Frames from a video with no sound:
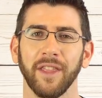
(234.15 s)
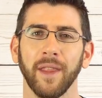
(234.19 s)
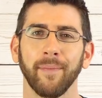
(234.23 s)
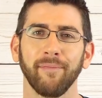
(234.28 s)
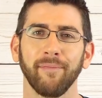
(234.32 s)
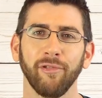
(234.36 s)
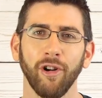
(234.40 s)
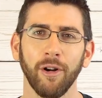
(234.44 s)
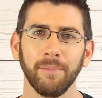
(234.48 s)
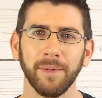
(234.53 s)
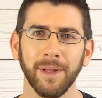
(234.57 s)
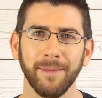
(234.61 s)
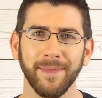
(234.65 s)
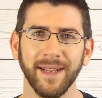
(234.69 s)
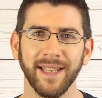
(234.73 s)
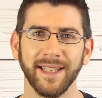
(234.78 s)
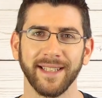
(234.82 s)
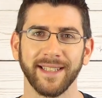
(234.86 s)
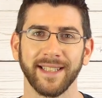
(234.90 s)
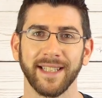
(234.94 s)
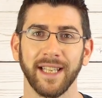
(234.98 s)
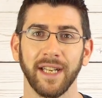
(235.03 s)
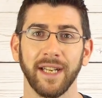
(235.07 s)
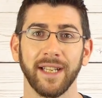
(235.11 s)
The problem
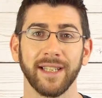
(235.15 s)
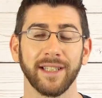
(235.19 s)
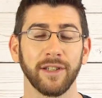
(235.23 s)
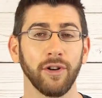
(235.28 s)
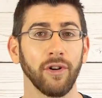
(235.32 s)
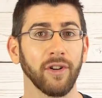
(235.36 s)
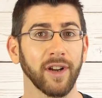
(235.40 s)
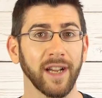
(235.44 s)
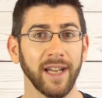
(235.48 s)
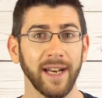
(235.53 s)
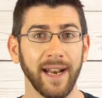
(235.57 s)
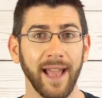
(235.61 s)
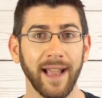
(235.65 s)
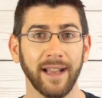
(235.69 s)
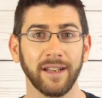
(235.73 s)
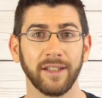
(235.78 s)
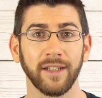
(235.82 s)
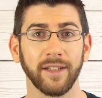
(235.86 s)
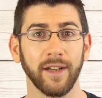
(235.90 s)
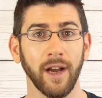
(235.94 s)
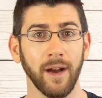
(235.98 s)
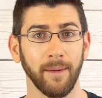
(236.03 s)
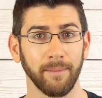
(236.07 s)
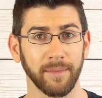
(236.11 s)
is that it's not
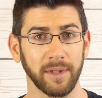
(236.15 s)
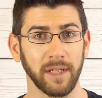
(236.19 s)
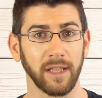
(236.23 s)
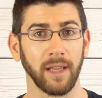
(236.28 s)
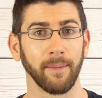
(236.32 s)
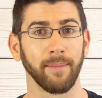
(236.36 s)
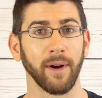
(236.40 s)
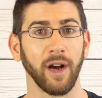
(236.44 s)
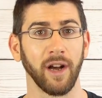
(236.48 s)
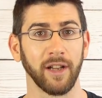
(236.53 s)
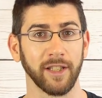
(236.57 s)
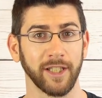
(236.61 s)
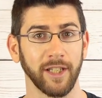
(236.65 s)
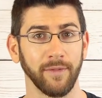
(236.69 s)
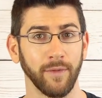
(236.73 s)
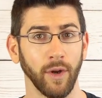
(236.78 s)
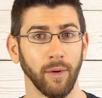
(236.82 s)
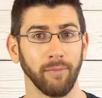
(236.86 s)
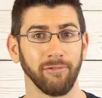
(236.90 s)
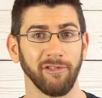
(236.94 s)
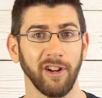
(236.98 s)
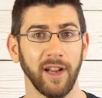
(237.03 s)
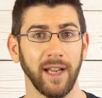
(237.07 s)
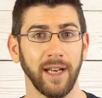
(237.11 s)
connected up to the parts of
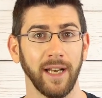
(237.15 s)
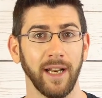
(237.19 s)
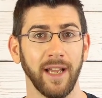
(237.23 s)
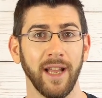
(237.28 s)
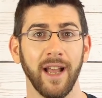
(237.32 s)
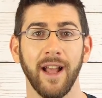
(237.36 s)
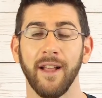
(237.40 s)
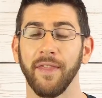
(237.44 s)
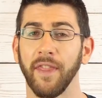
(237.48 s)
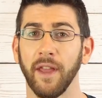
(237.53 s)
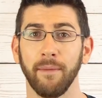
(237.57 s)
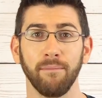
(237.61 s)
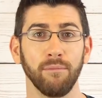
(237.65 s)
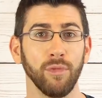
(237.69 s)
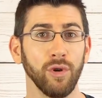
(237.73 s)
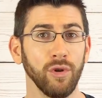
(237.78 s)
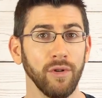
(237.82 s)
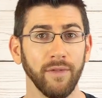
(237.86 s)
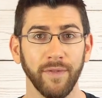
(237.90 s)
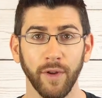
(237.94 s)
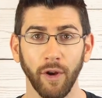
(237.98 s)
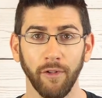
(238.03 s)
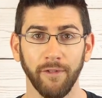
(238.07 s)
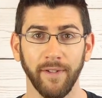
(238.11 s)
your brain that
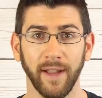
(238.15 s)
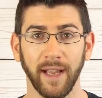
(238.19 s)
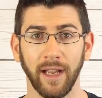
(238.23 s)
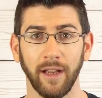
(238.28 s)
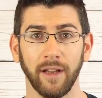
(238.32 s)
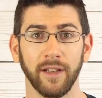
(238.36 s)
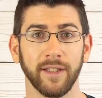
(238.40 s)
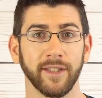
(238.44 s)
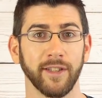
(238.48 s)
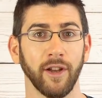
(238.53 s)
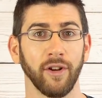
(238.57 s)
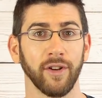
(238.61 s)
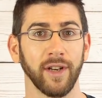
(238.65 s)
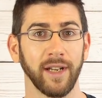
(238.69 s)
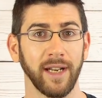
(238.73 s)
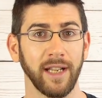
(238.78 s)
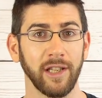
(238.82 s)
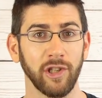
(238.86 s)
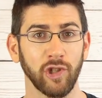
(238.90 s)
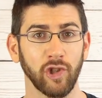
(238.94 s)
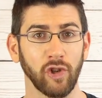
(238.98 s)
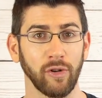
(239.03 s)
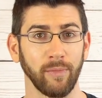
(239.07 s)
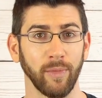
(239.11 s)
move your fingers on an
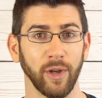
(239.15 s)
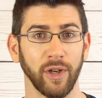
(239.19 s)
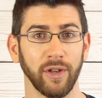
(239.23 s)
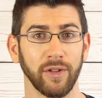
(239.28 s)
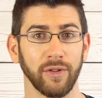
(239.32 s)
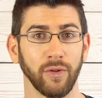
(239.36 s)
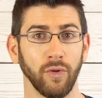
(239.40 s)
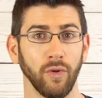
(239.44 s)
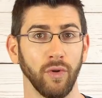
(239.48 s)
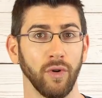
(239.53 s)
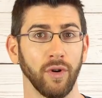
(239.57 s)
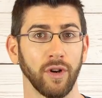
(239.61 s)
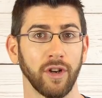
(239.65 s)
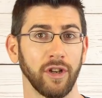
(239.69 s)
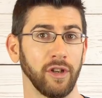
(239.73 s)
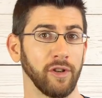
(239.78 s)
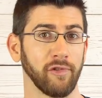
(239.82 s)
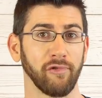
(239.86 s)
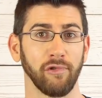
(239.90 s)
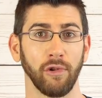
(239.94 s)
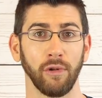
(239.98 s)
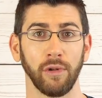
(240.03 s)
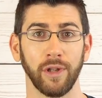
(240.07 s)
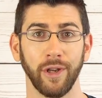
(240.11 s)
instrument or
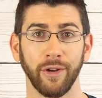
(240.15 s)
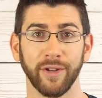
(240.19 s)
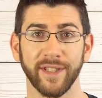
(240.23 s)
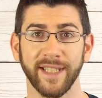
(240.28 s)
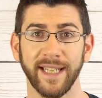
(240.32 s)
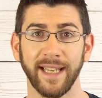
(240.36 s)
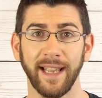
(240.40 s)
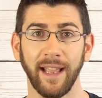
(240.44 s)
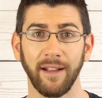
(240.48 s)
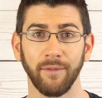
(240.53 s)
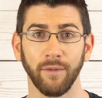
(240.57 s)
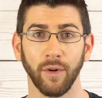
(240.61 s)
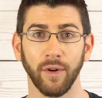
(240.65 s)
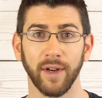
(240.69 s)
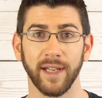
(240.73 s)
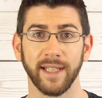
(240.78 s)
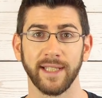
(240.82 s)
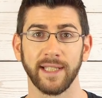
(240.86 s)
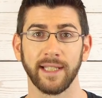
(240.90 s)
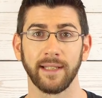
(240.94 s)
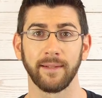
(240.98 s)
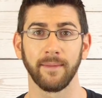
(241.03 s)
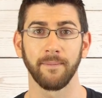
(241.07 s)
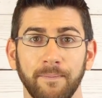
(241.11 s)
control your singing
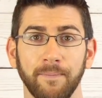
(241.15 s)
voice.